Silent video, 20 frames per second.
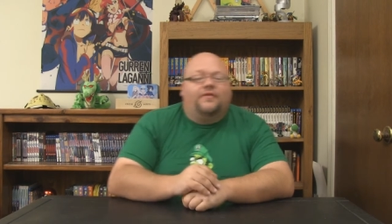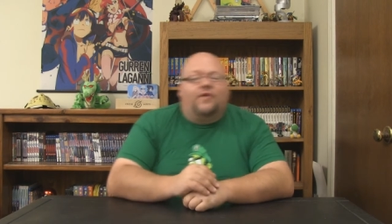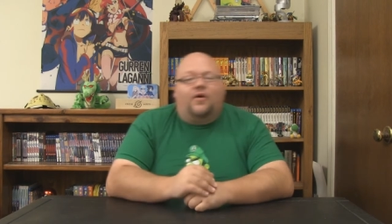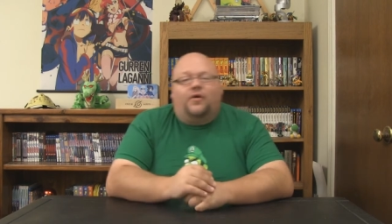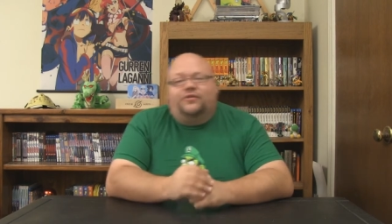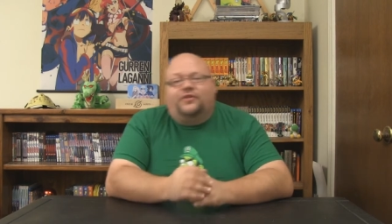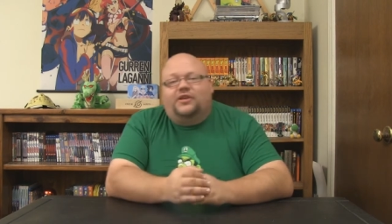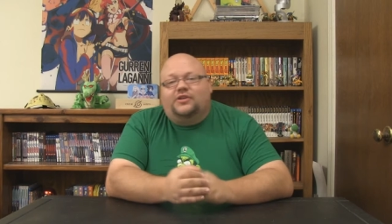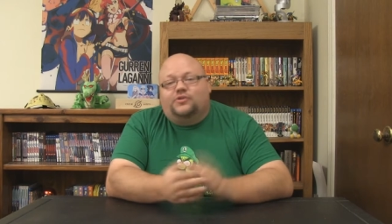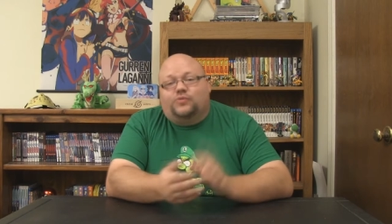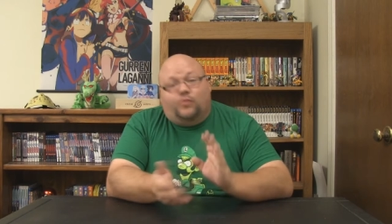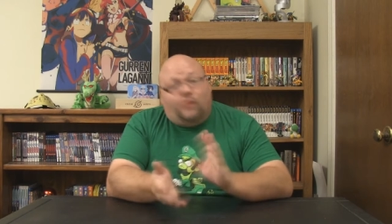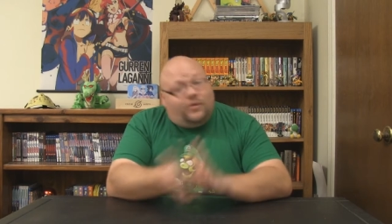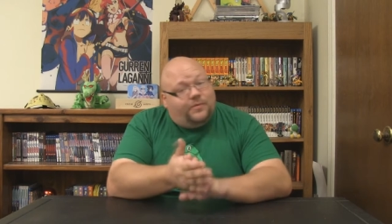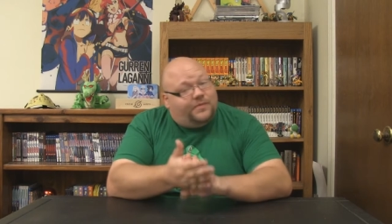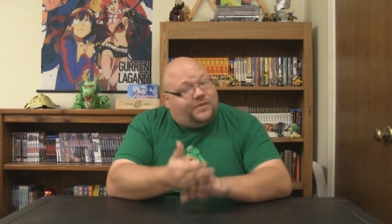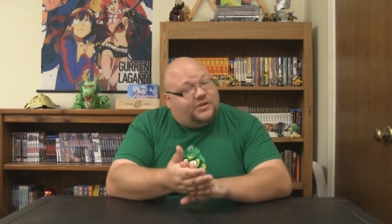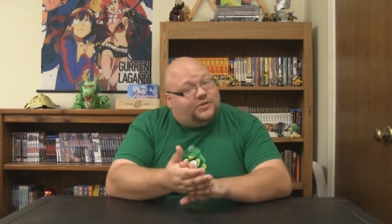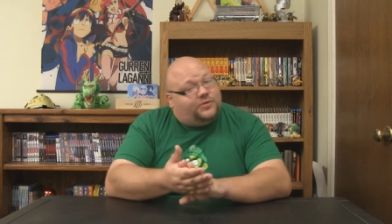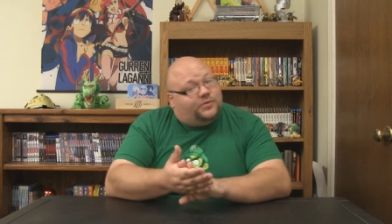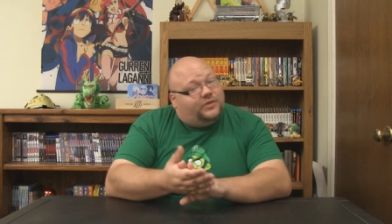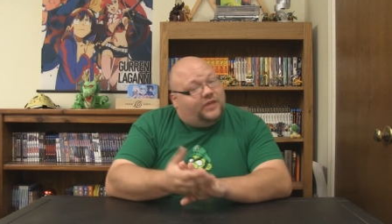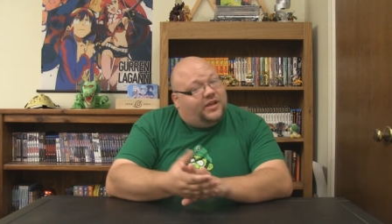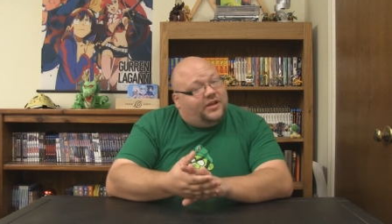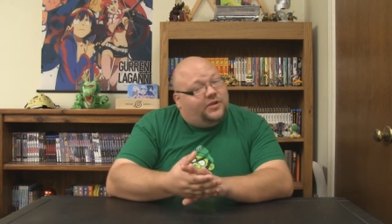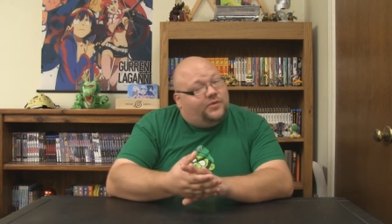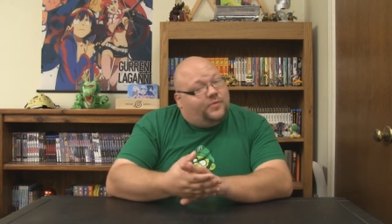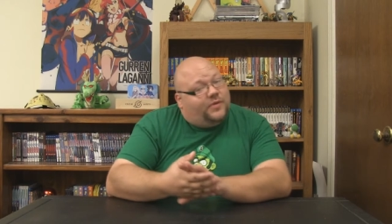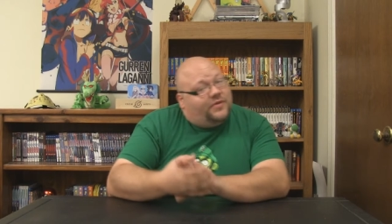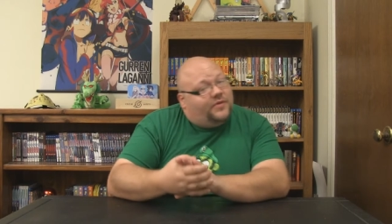for all things One Piece
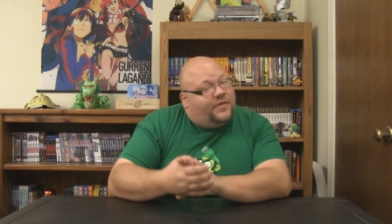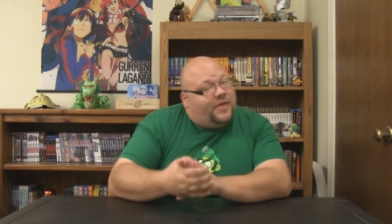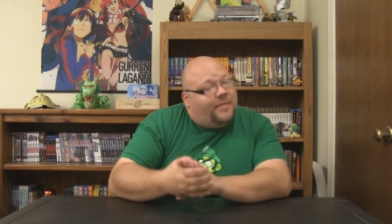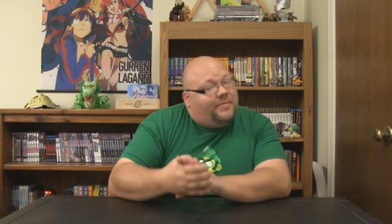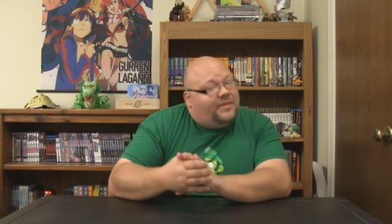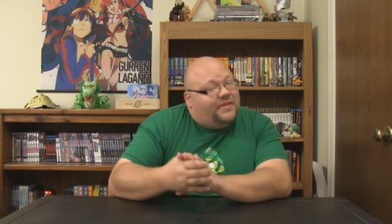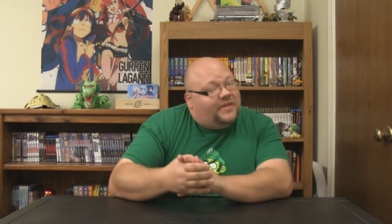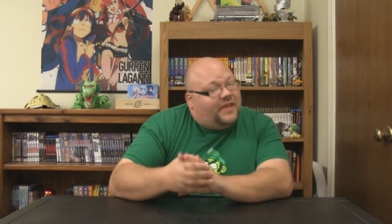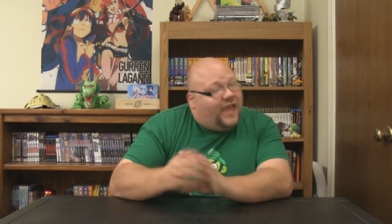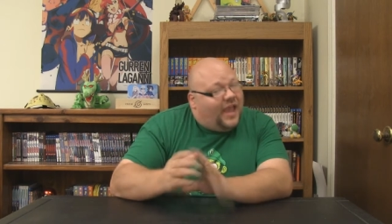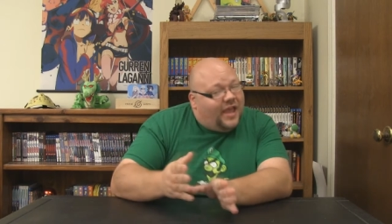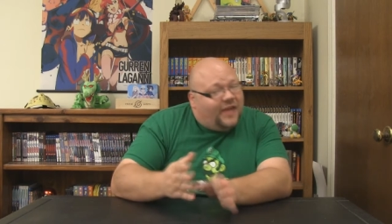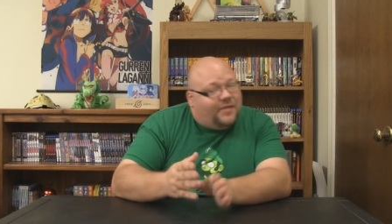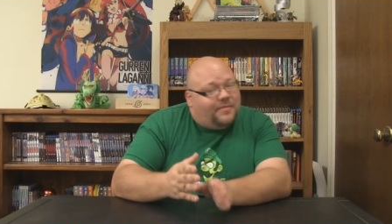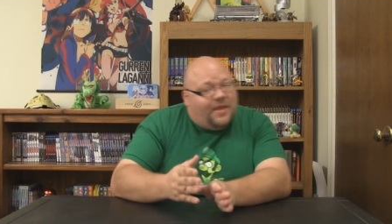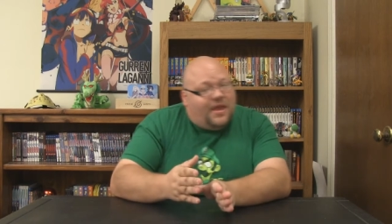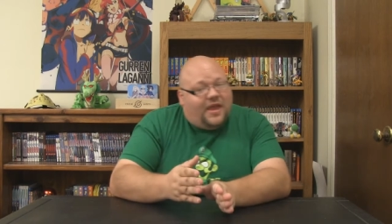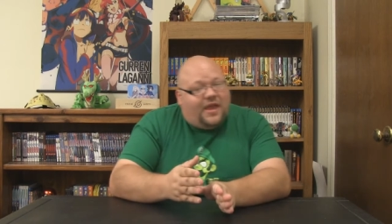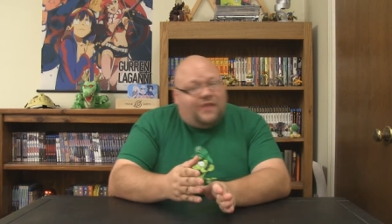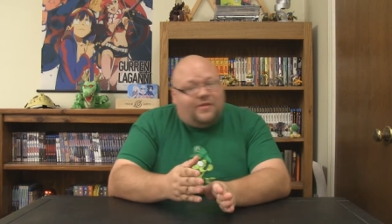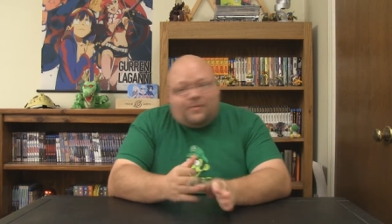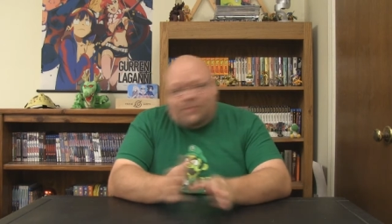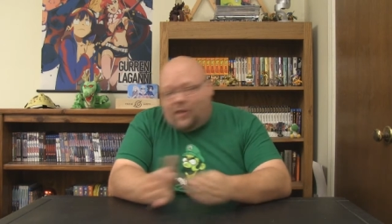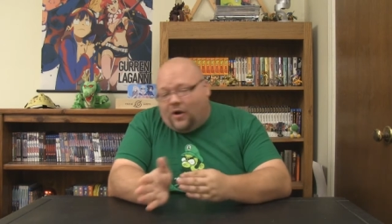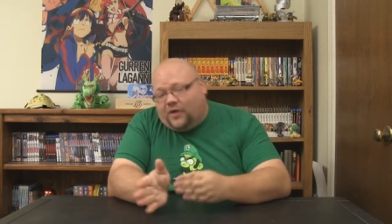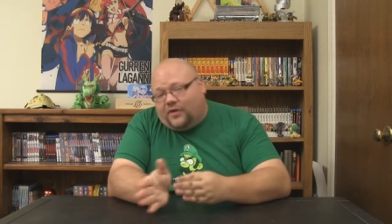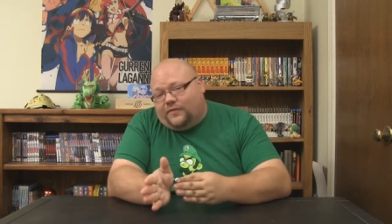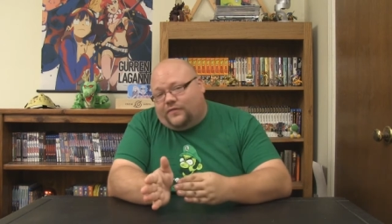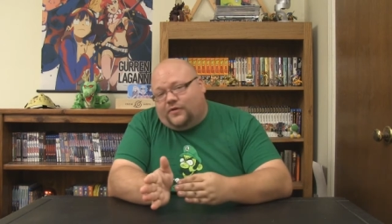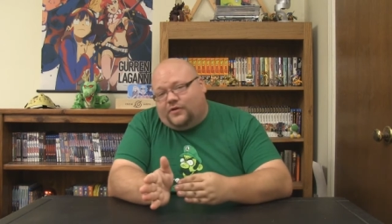related, whether that be the anime, the
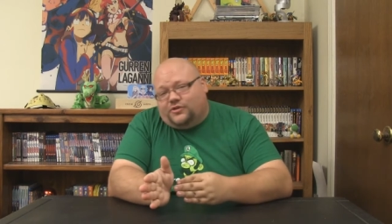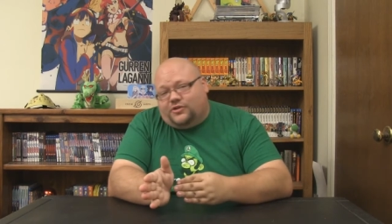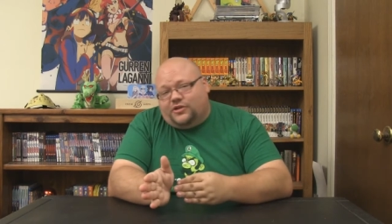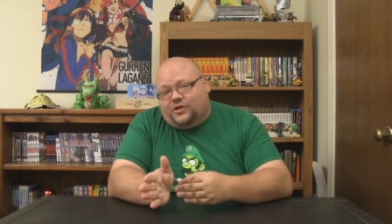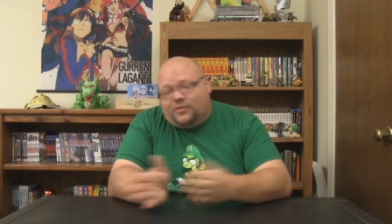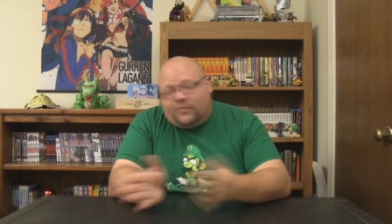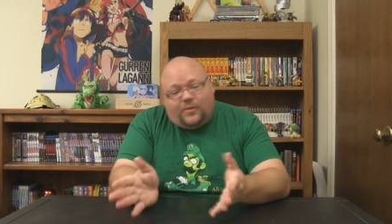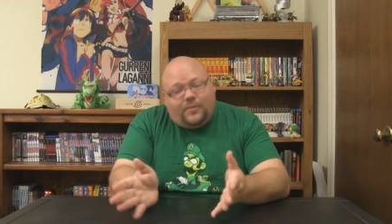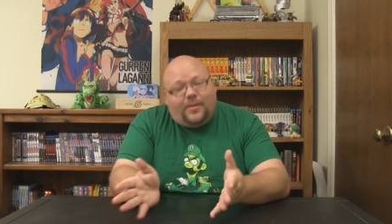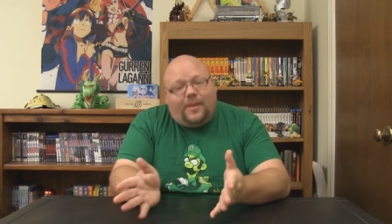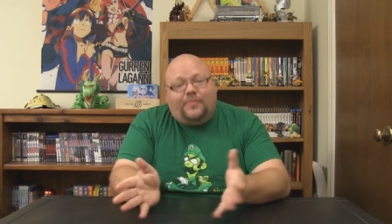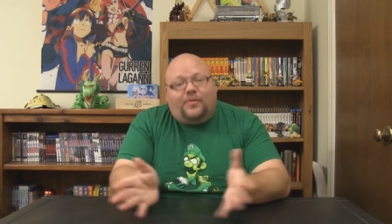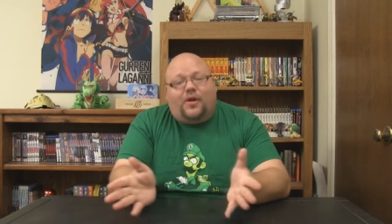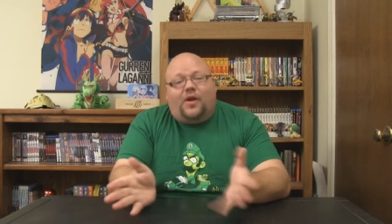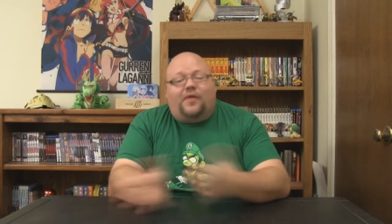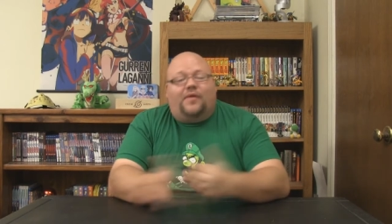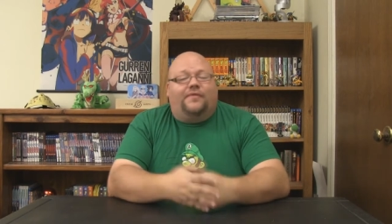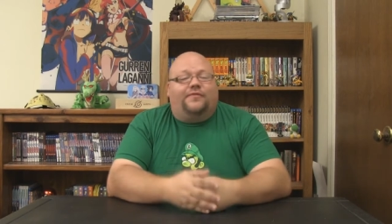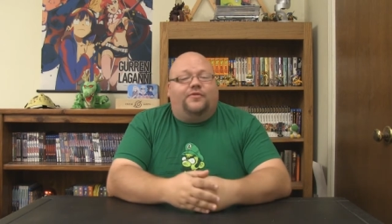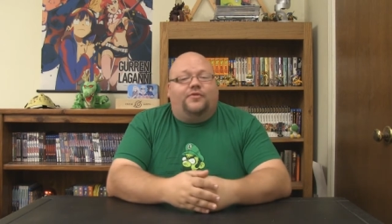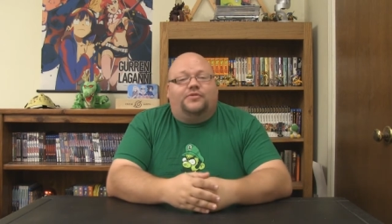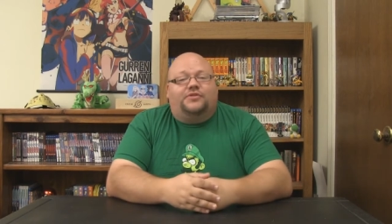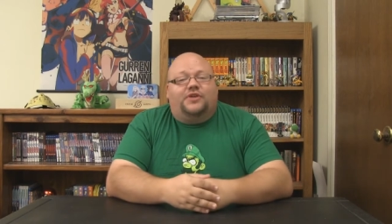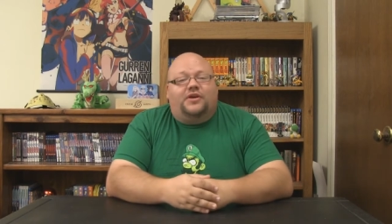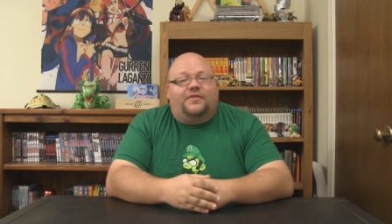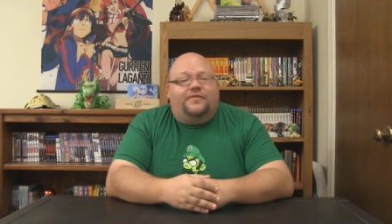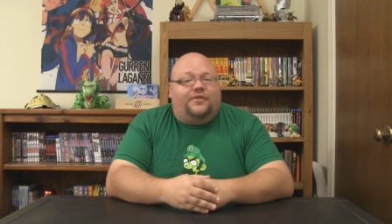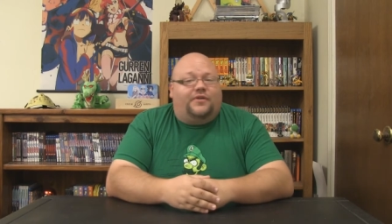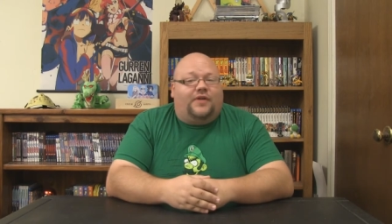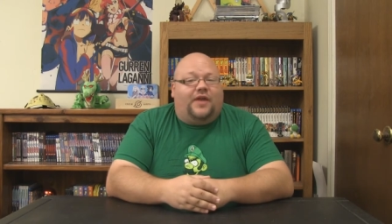manga version. Remember, I review a
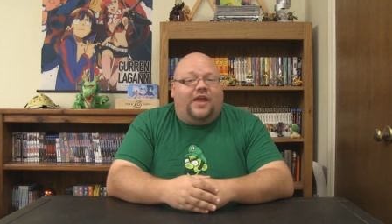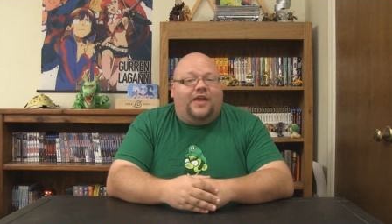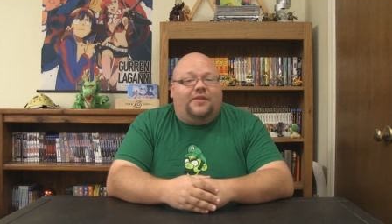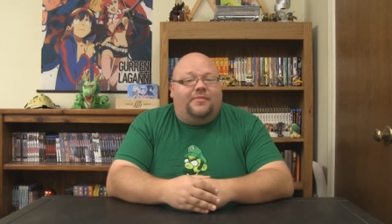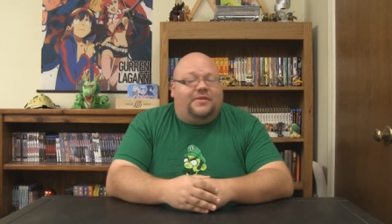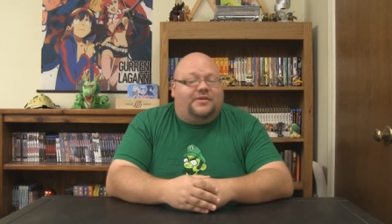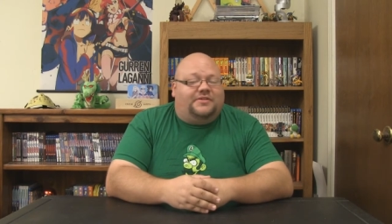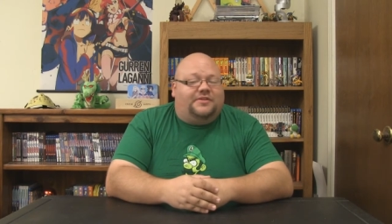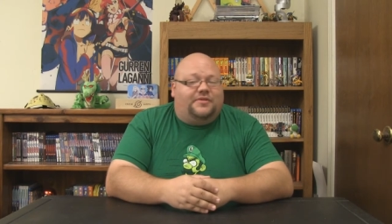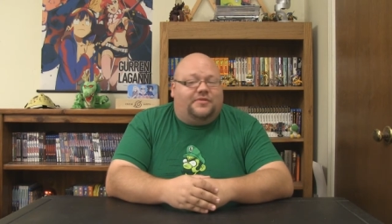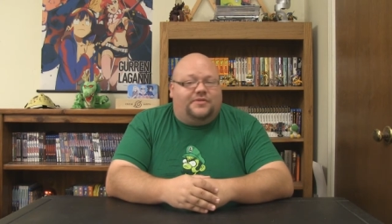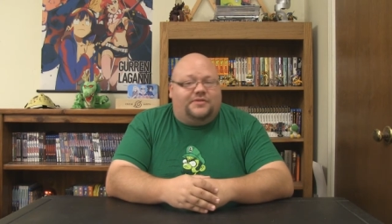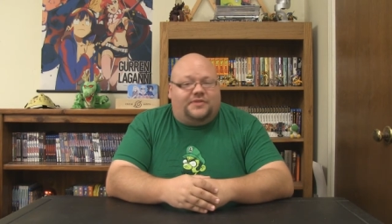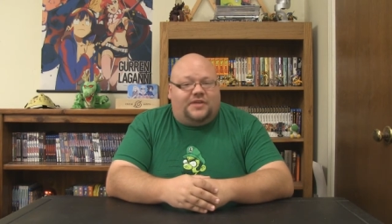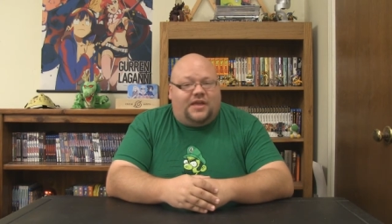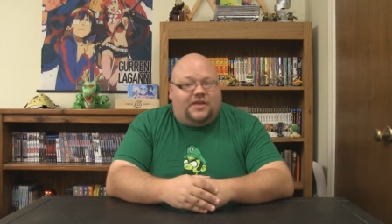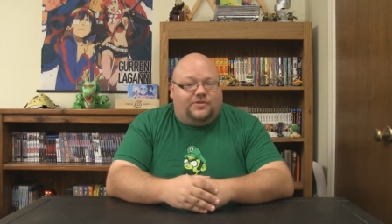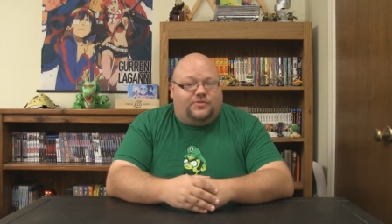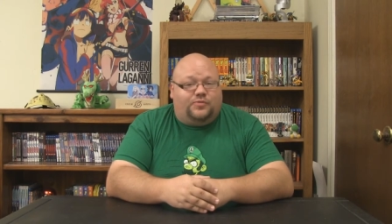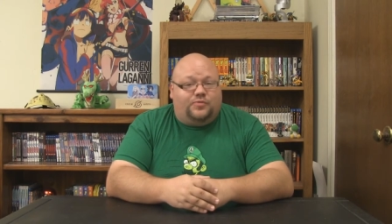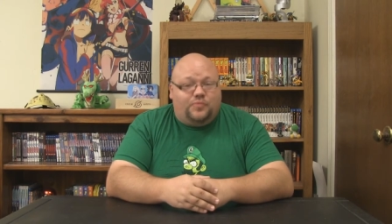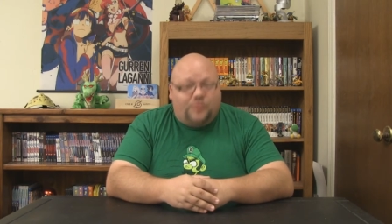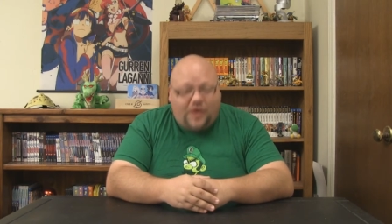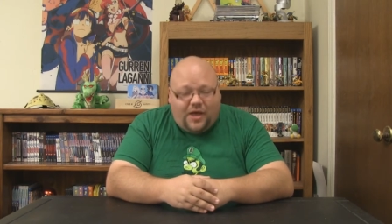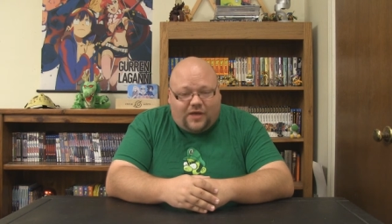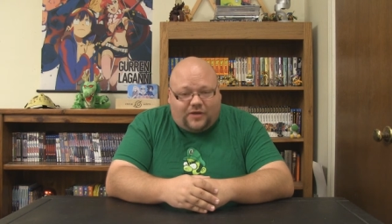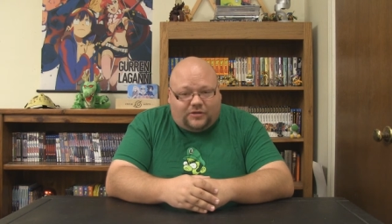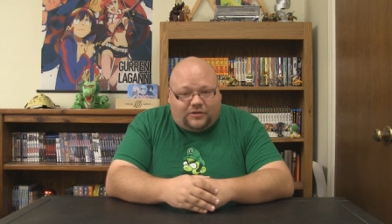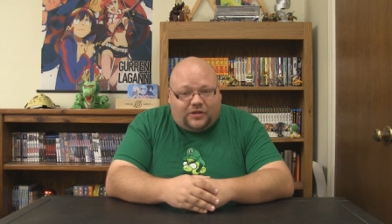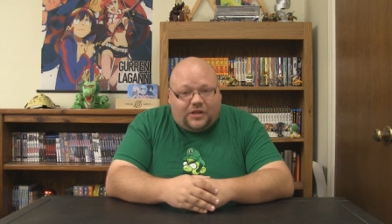ton of other anime series as
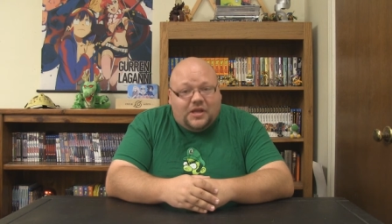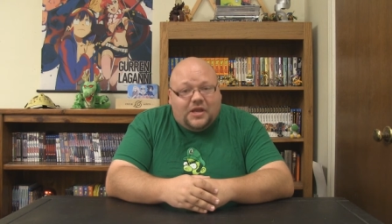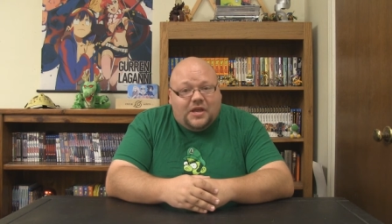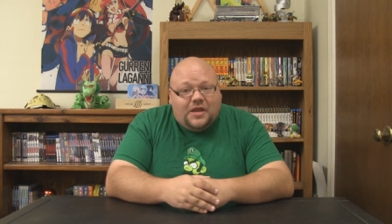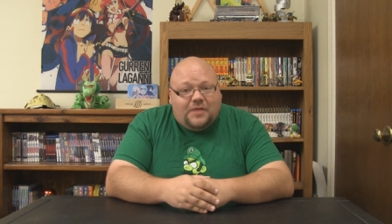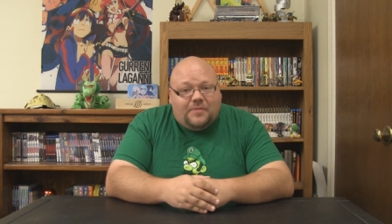well.